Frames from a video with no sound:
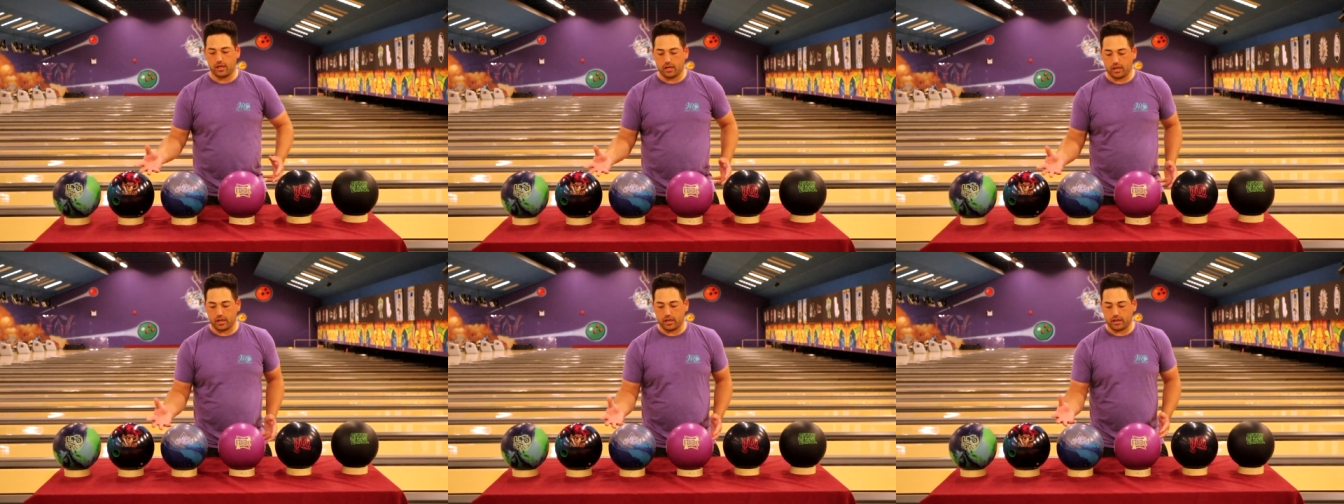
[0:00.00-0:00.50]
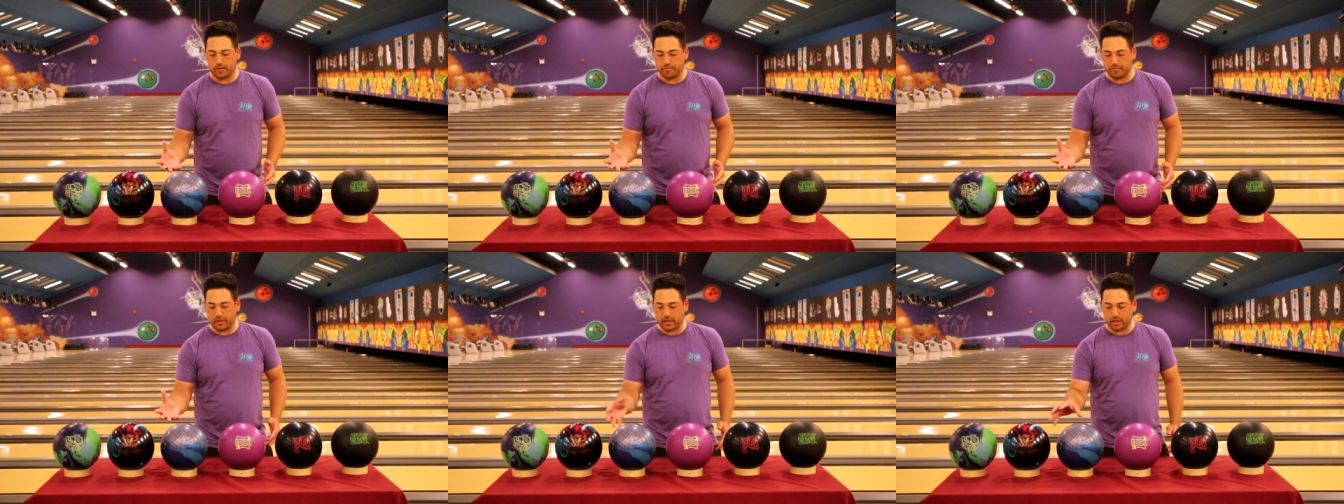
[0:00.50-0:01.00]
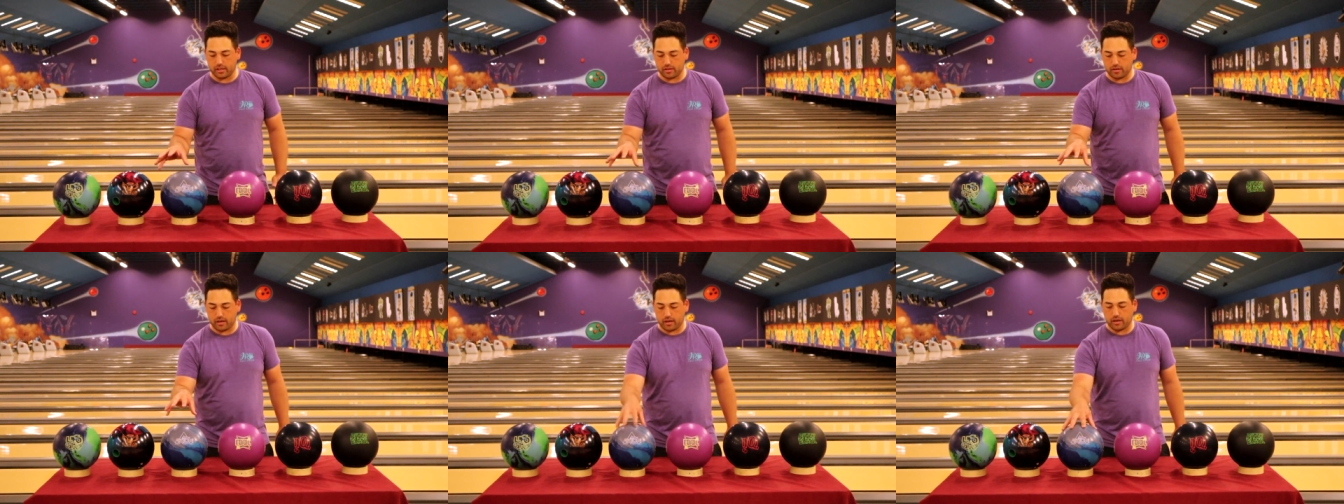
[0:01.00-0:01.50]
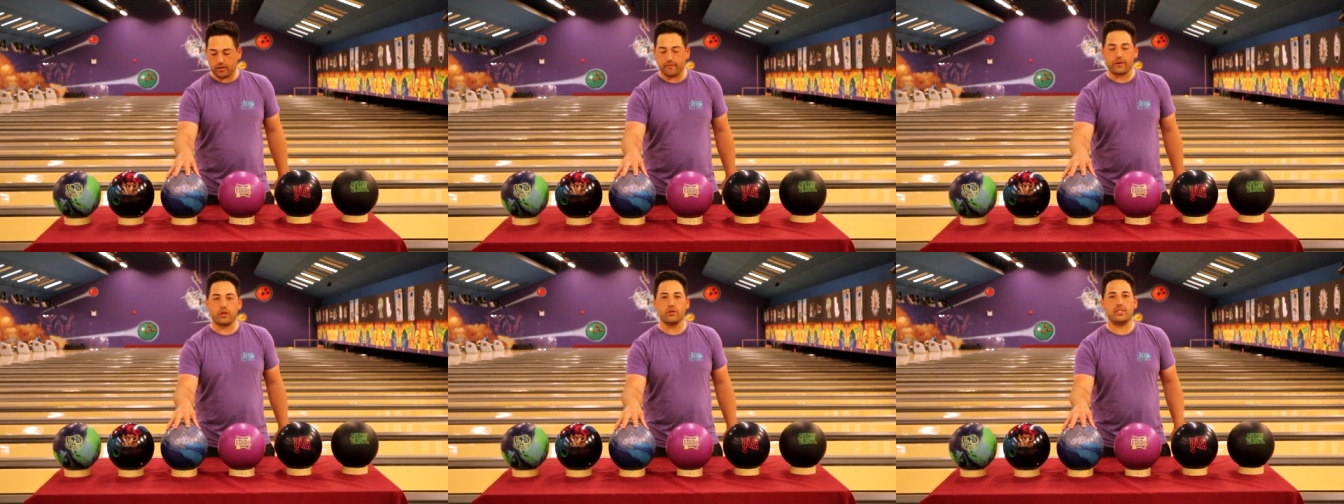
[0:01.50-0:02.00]
uh, because if
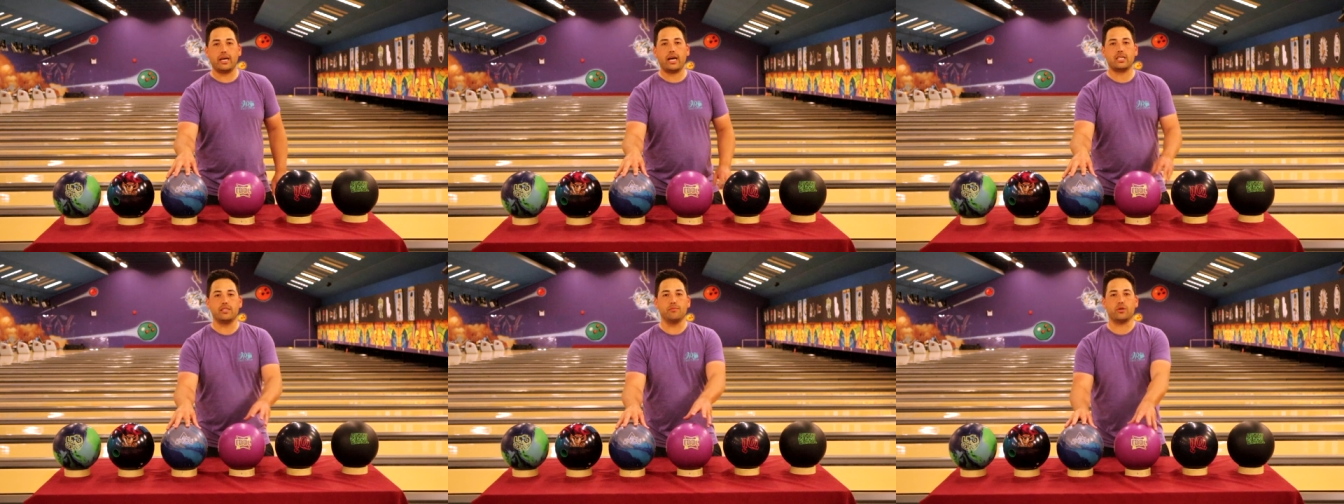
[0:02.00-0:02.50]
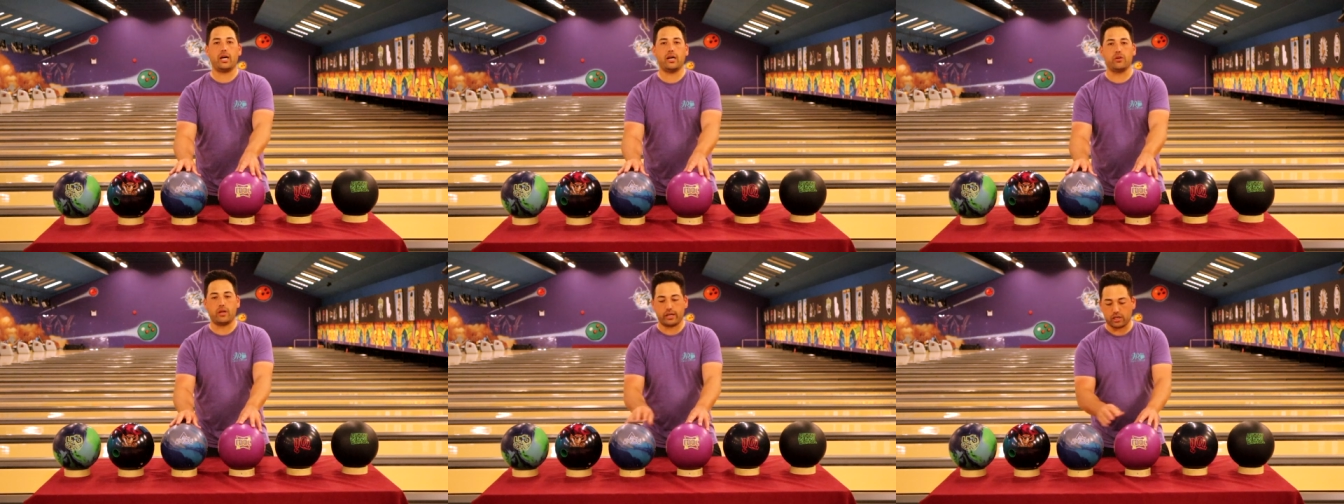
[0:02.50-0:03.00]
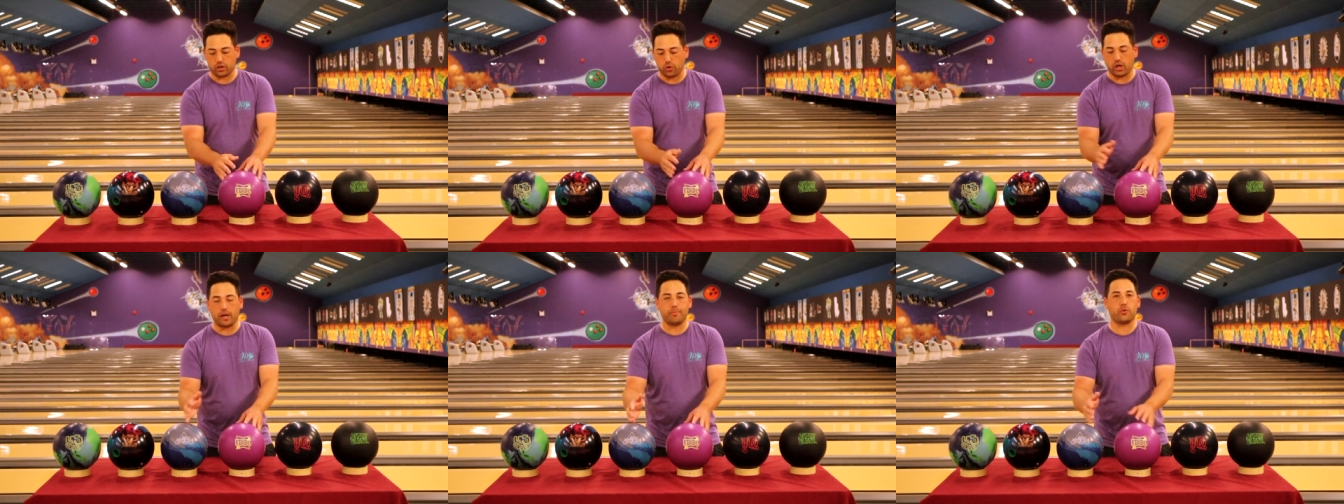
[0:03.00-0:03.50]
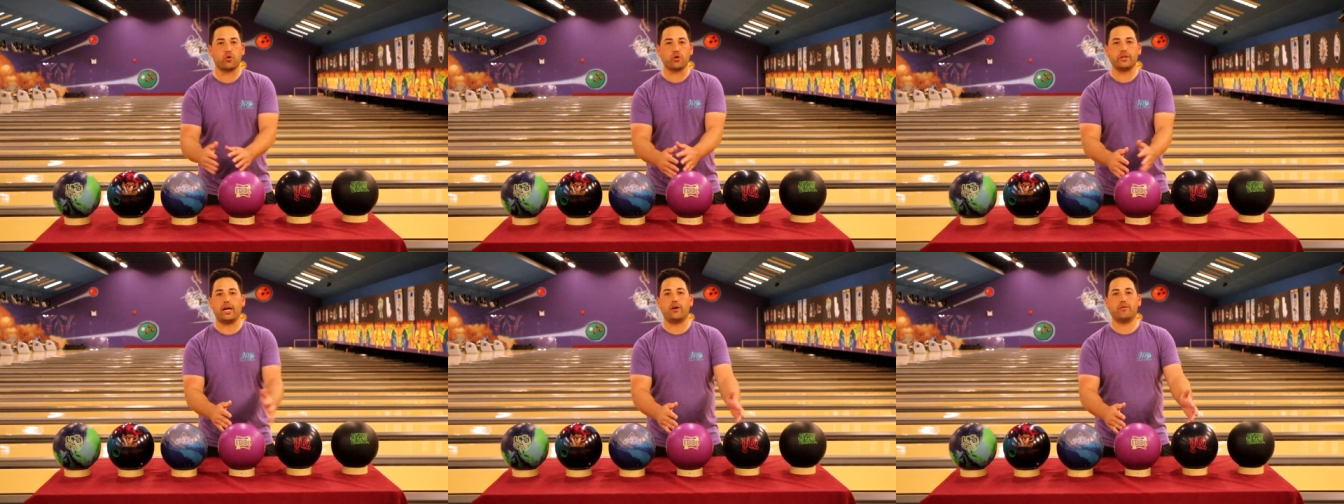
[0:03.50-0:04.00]
I use the axiom or Idol I can go up or
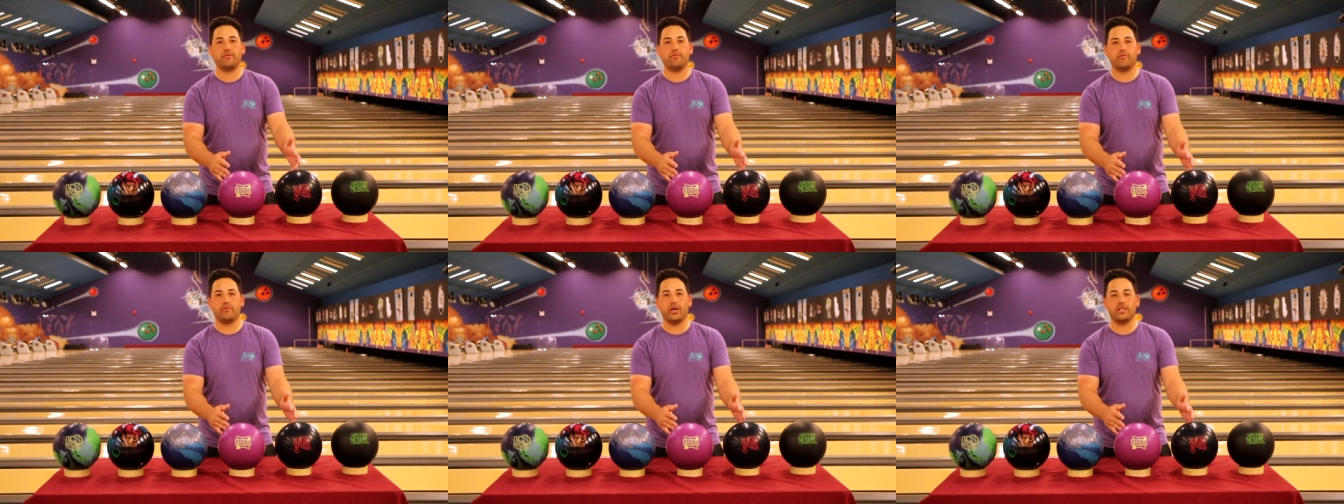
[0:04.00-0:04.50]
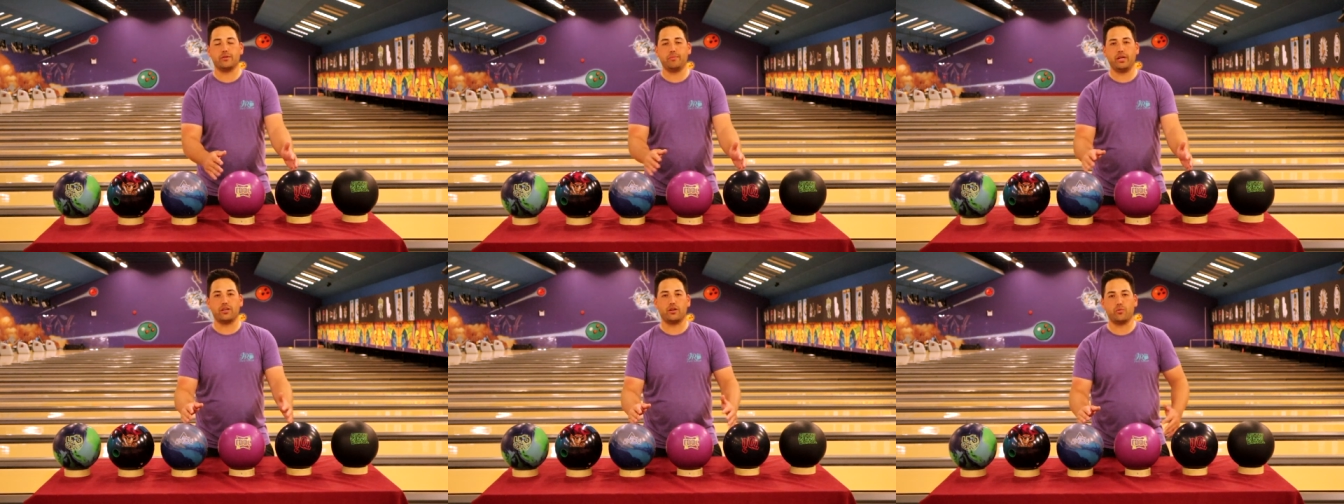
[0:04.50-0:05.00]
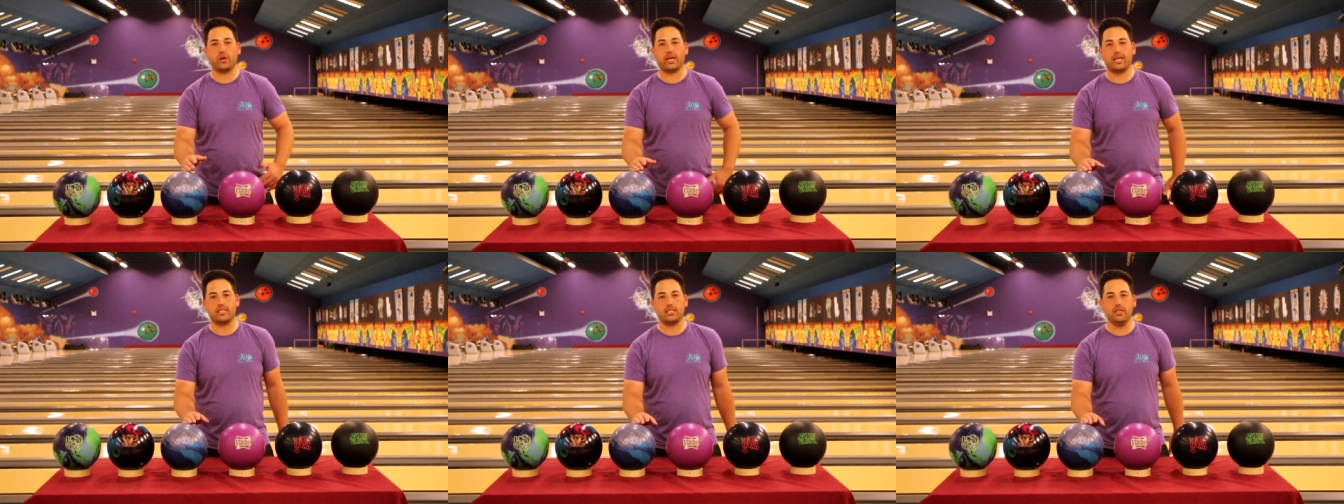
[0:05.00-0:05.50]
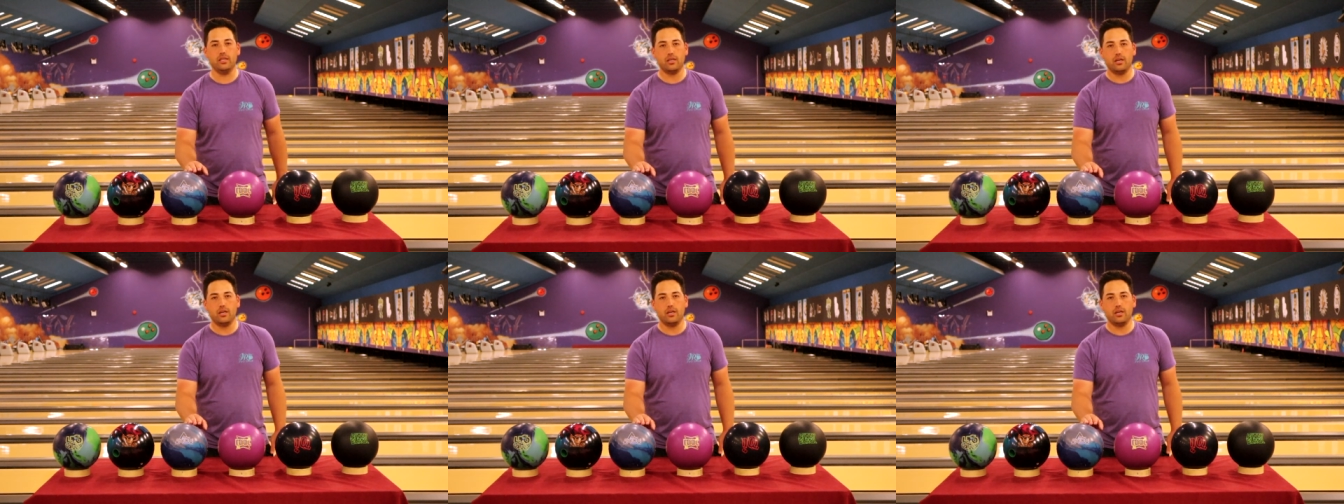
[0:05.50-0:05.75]
down, right, depending on what I see.